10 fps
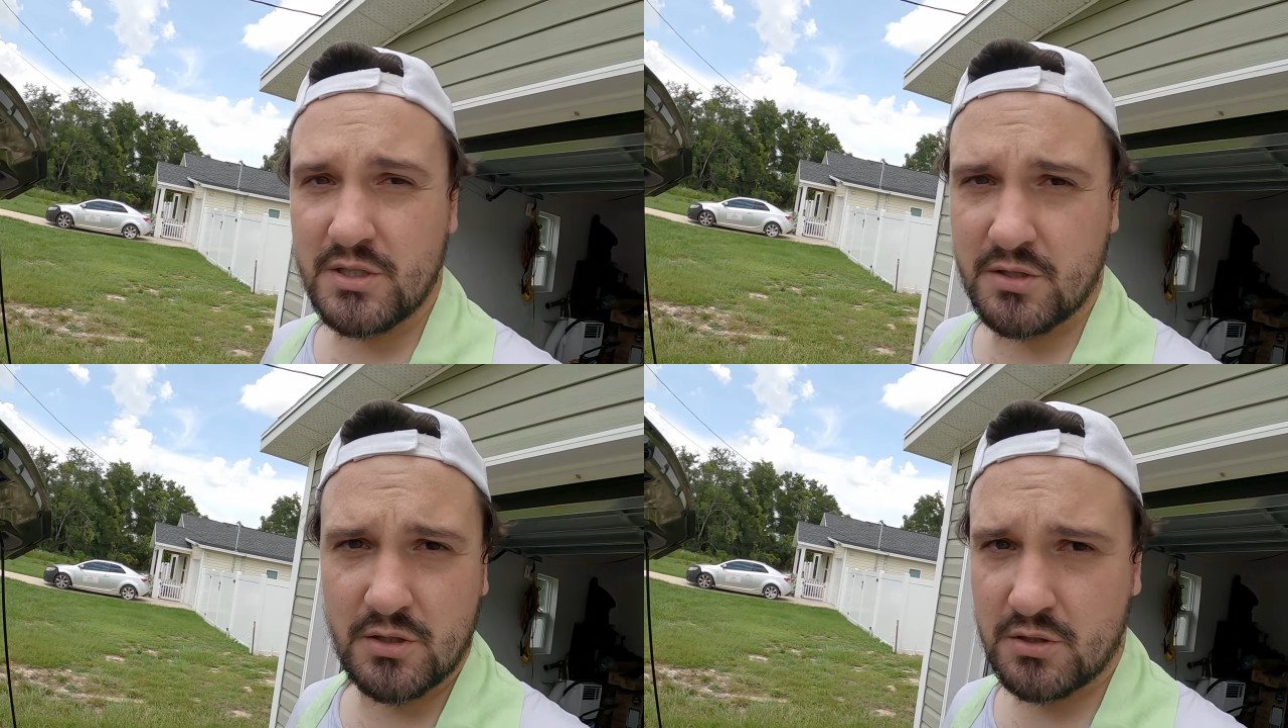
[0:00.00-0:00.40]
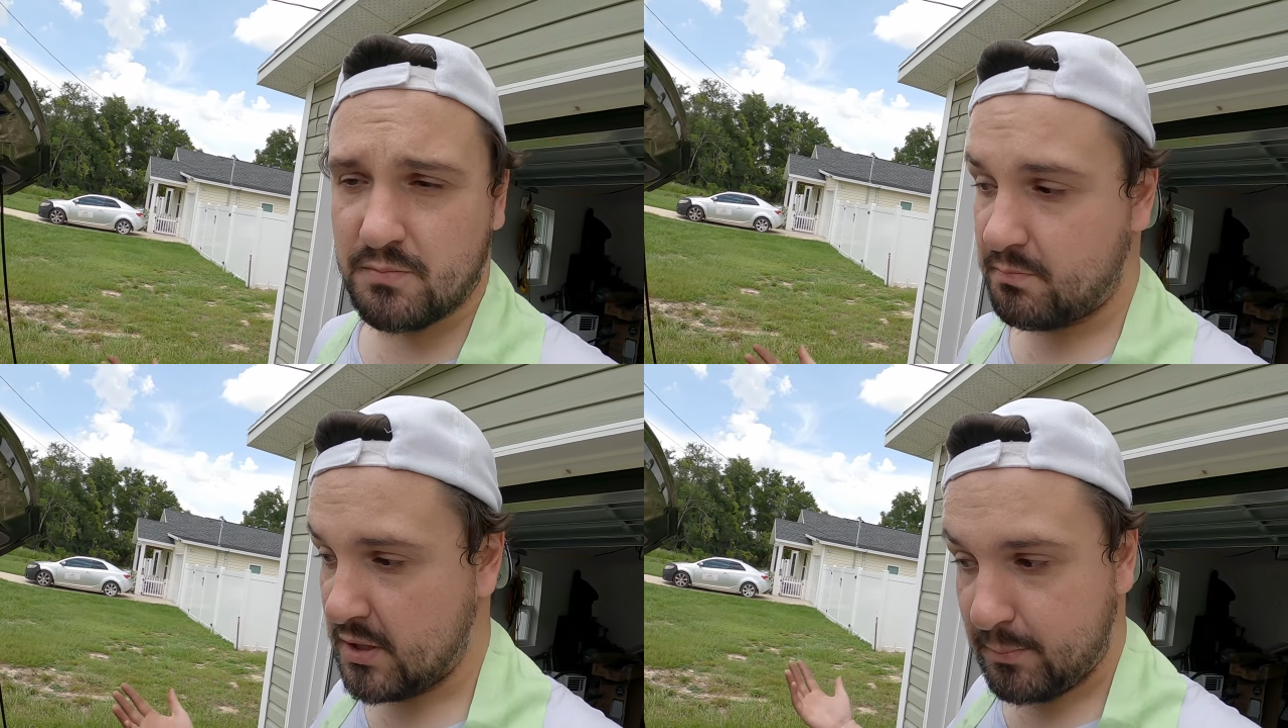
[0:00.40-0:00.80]
research,
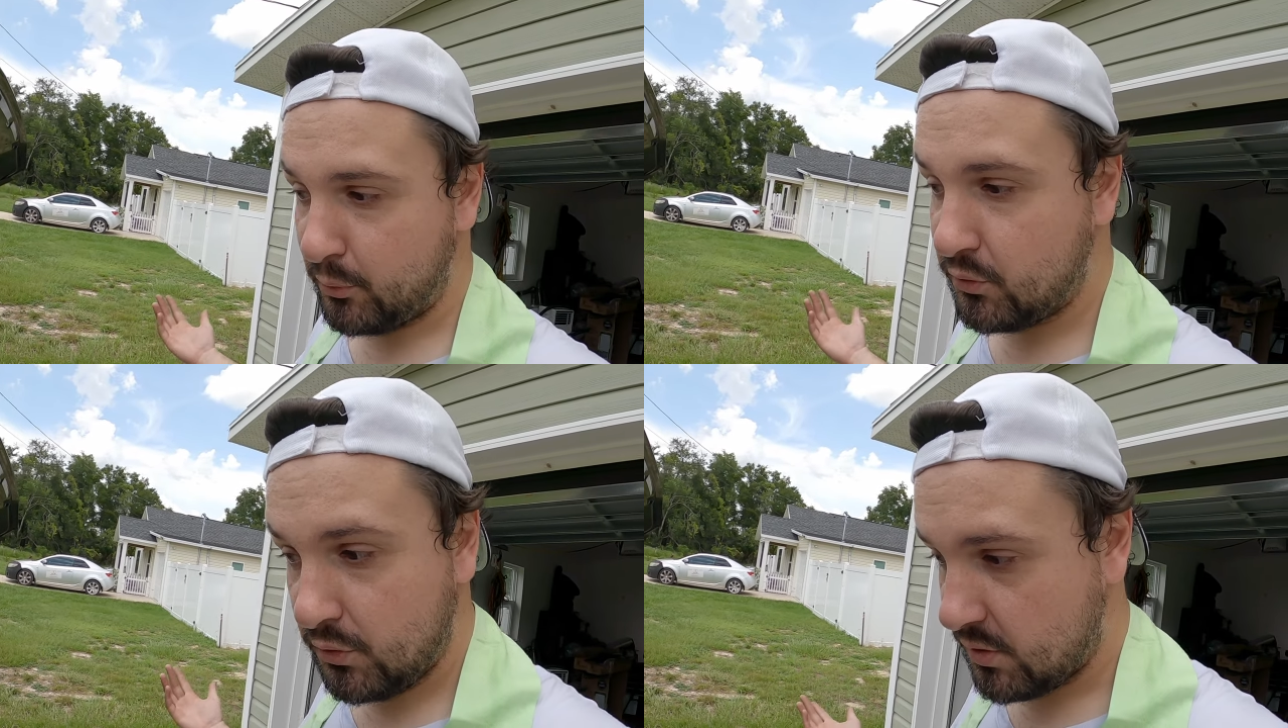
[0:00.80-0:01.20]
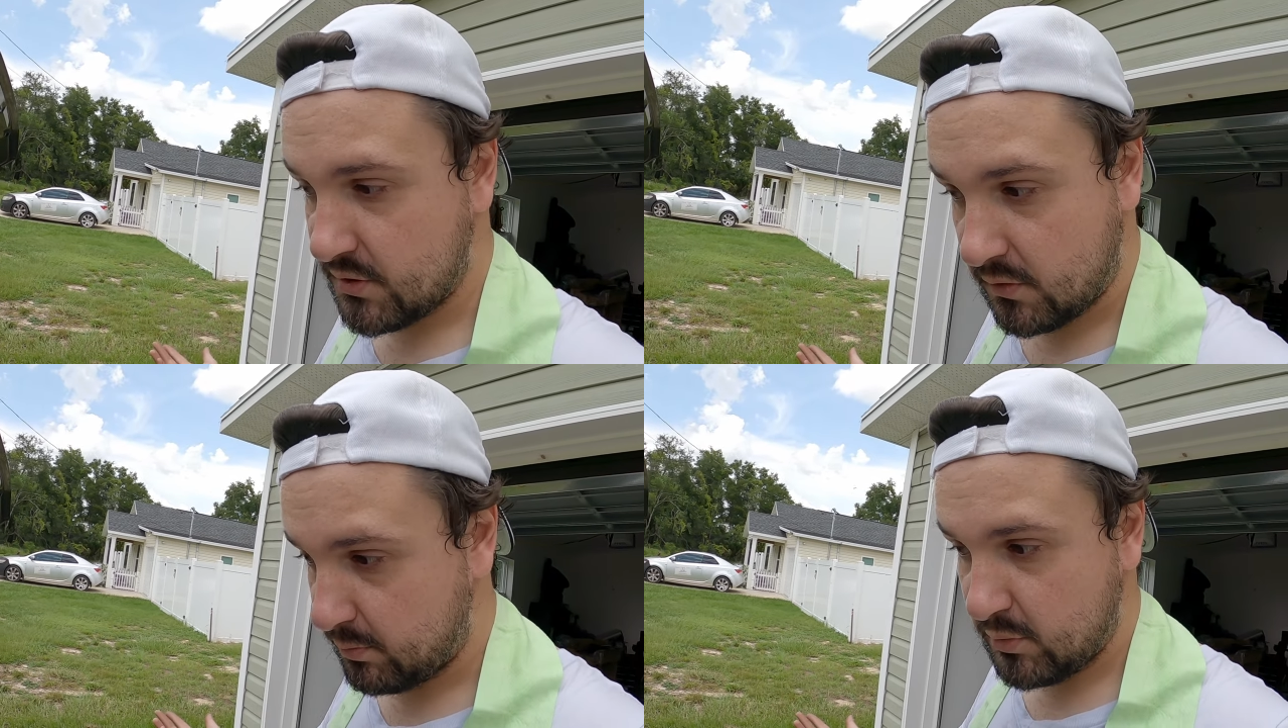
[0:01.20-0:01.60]
people do
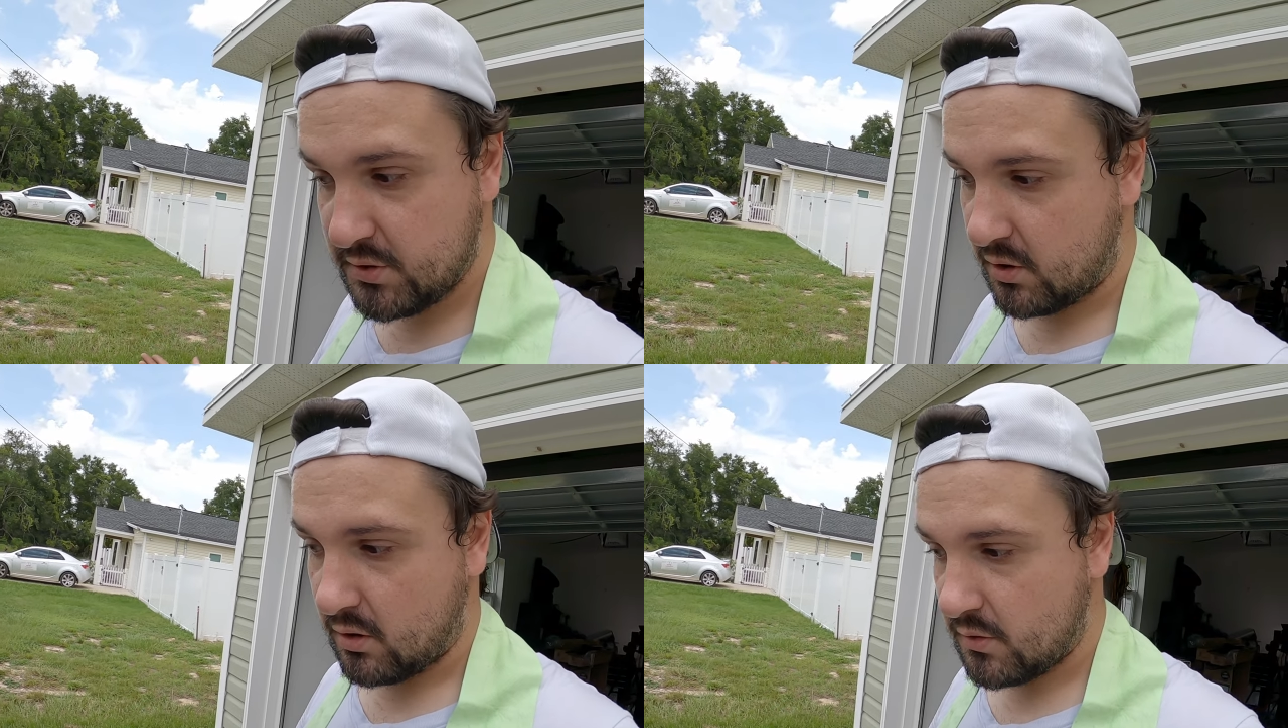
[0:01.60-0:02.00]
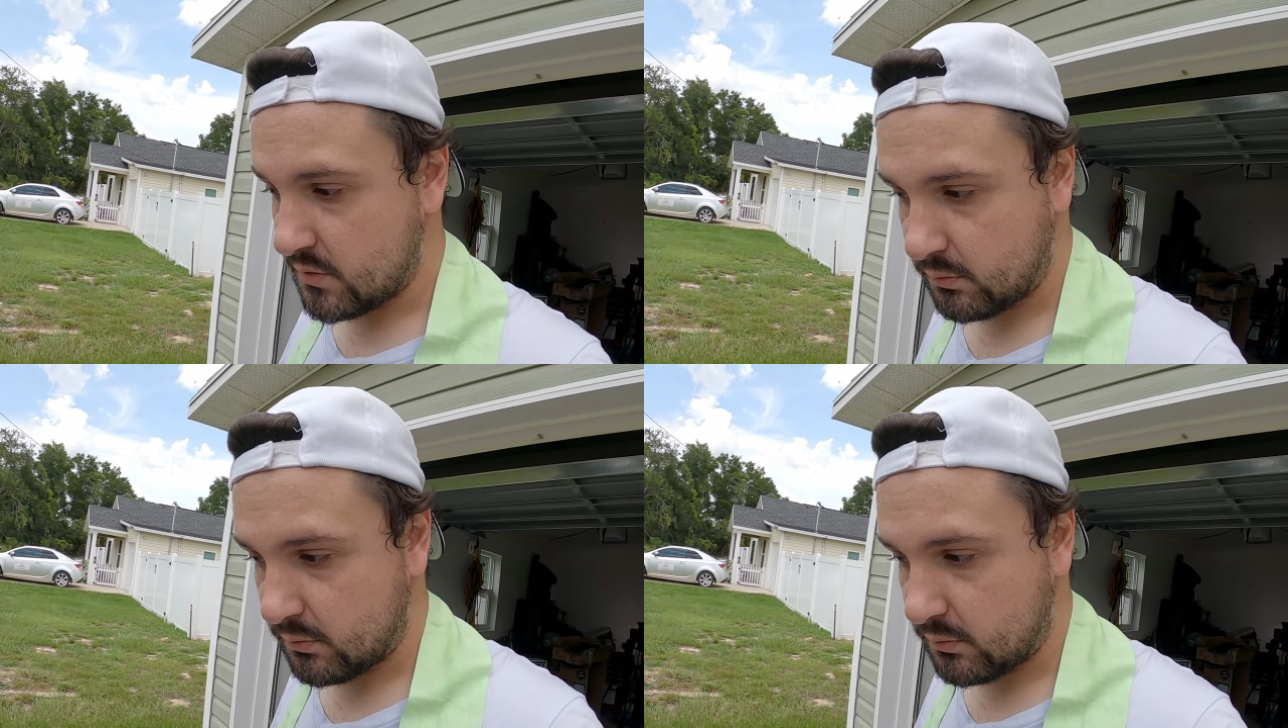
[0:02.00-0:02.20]
this on boosted cars,